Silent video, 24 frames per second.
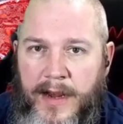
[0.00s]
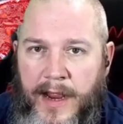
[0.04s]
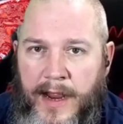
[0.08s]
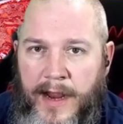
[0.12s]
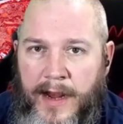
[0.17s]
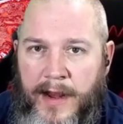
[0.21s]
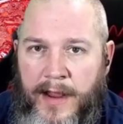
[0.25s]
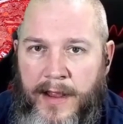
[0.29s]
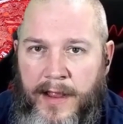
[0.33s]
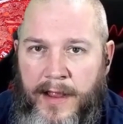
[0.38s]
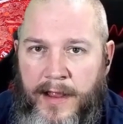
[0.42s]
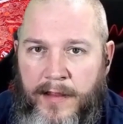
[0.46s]

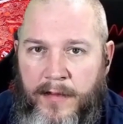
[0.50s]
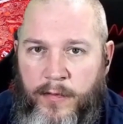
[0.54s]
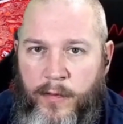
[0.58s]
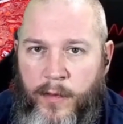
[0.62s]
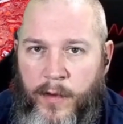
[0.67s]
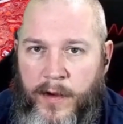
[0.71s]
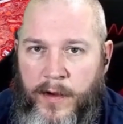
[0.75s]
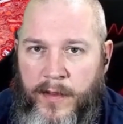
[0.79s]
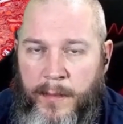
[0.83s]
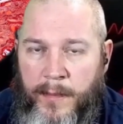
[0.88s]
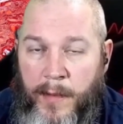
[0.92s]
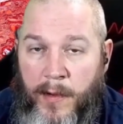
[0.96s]
and it's
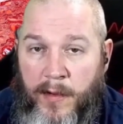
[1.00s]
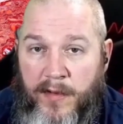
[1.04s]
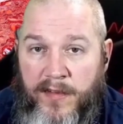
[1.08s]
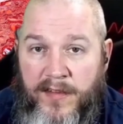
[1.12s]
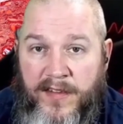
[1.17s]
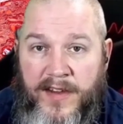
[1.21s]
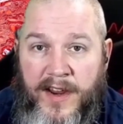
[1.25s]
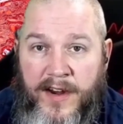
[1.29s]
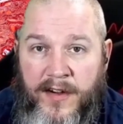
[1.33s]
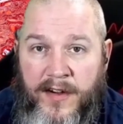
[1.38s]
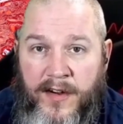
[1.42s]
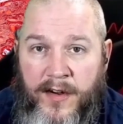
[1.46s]
where the most
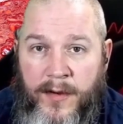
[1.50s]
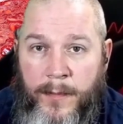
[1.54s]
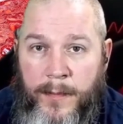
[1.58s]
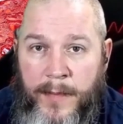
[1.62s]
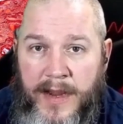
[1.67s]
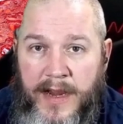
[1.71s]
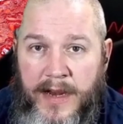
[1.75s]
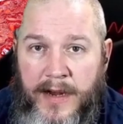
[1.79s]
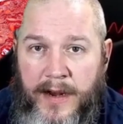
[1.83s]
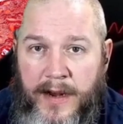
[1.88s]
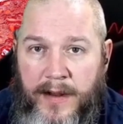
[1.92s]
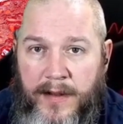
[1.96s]
tender
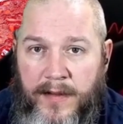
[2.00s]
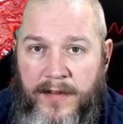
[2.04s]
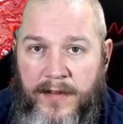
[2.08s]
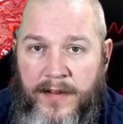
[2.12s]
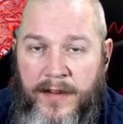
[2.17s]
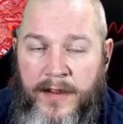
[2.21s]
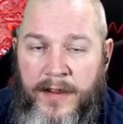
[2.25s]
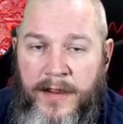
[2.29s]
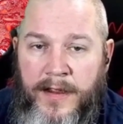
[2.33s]
meat is.